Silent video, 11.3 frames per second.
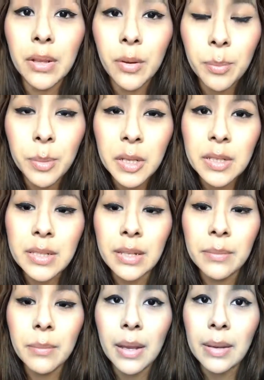notebooks
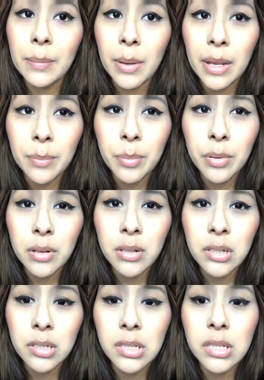and my
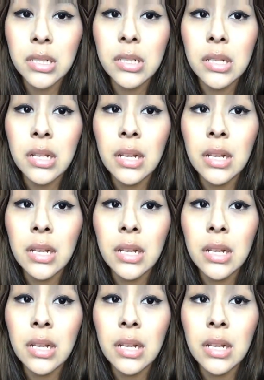papers